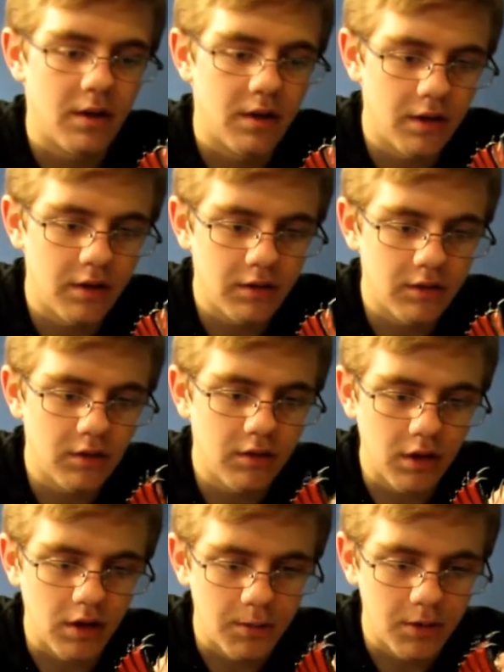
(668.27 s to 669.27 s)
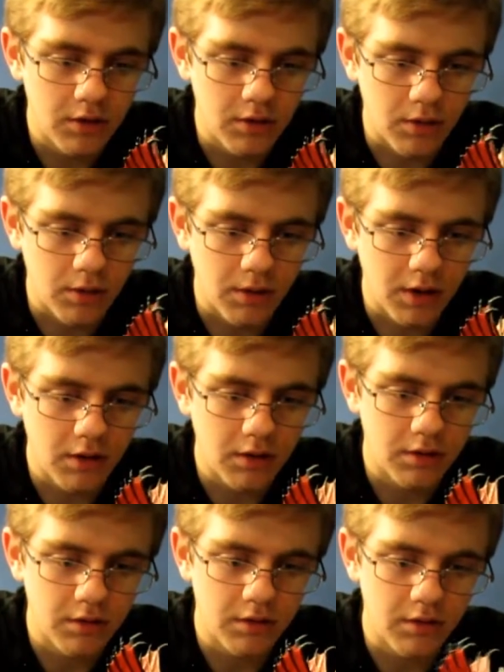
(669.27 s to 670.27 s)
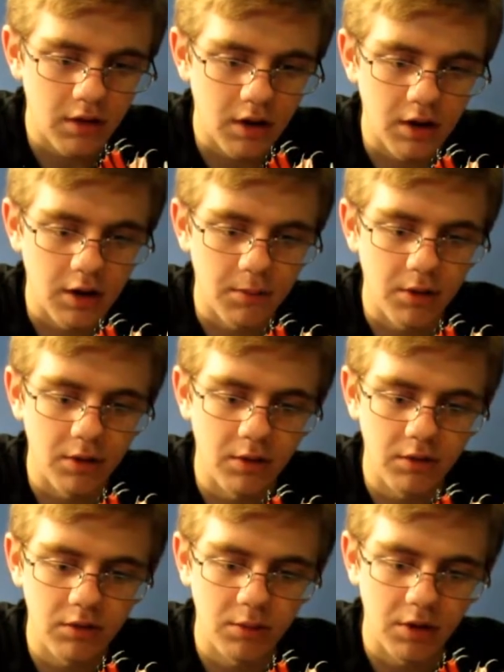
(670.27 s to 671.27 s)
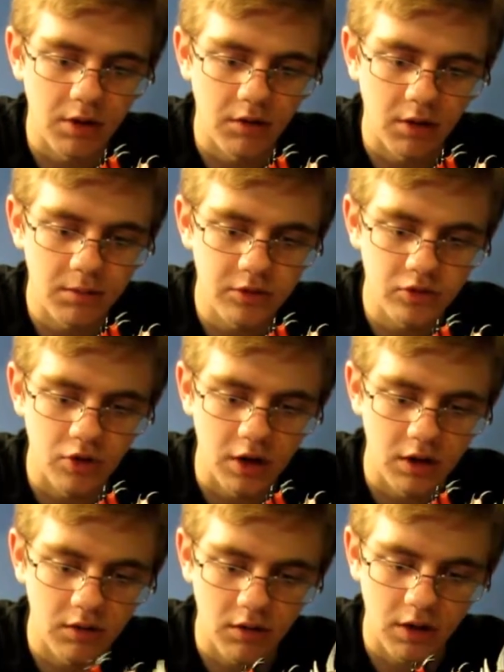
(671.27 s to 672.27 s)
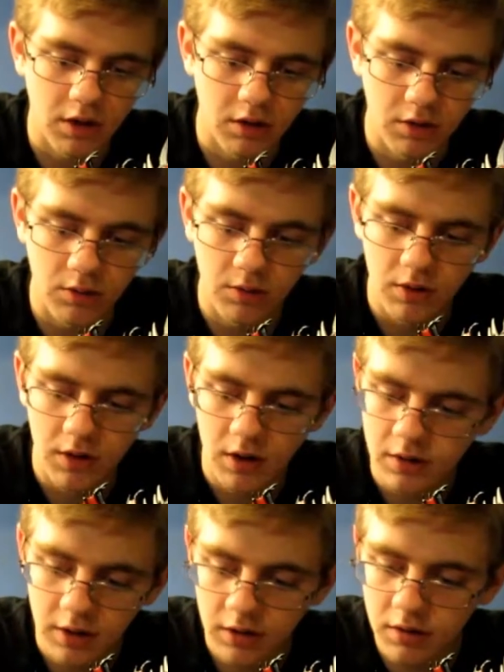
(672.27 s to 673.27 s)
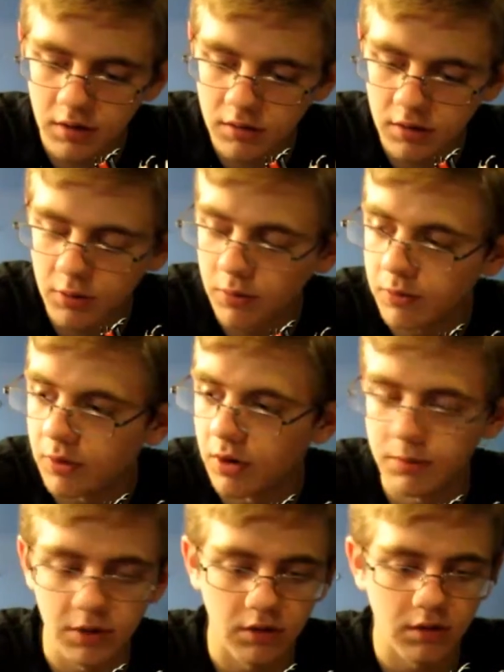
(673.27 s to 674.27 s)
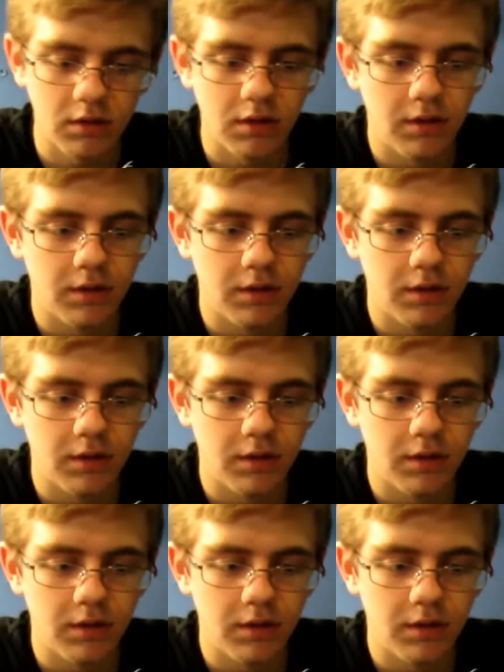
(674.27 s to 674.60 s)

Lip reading: Let's just get him into a regular standing pose where he's up straight so I can do... Now this isn't a review, I'm just...